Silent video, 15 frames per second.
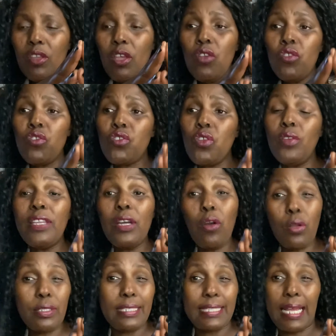So the
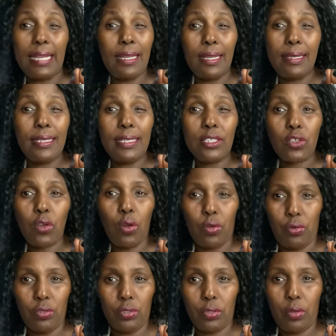gold standard is
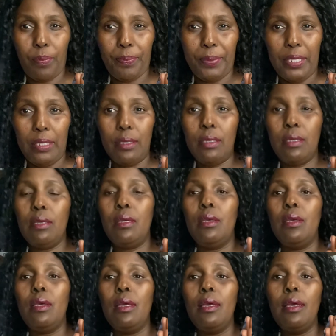colonoscopy.
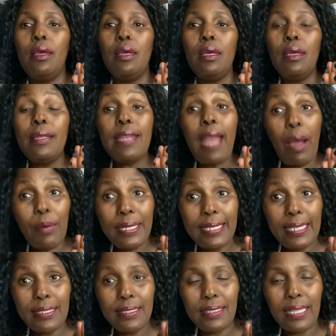
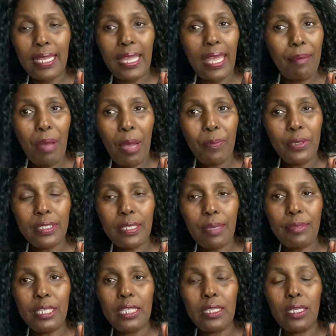Nowadays, they came up with
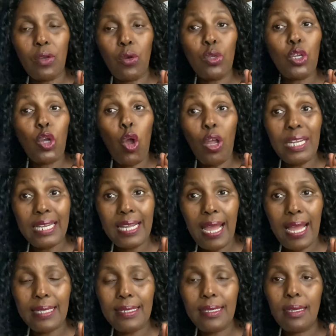something they call
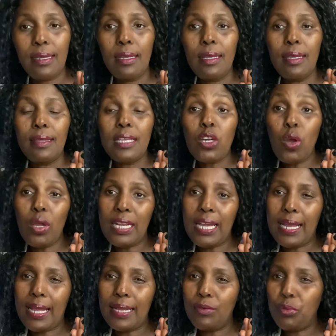ColorGuard. The
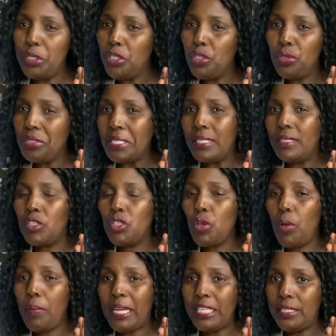ColorGuard, we use it so
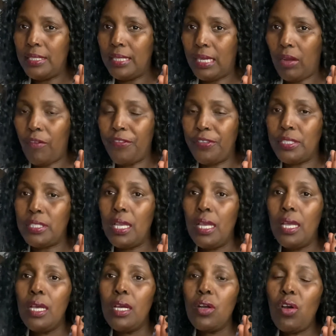much in the office.
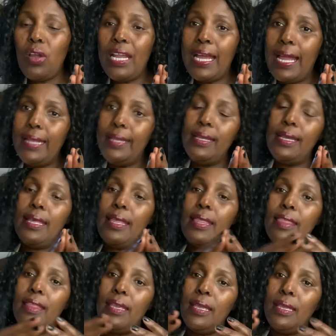ColorGuard,
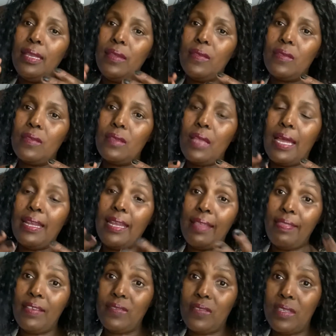it is
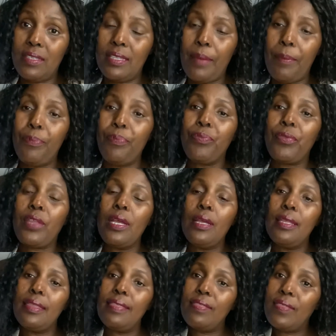another system.
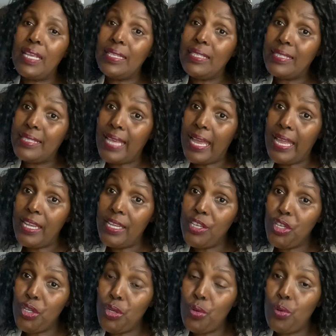They send
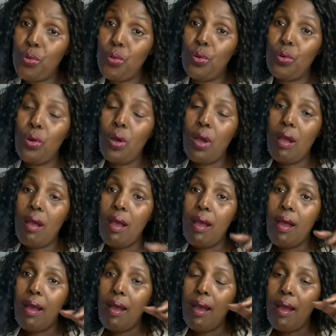you
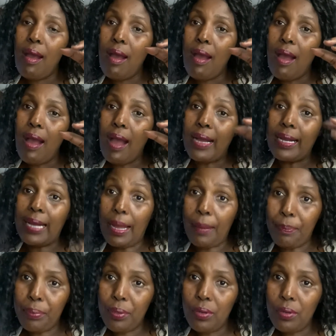a cup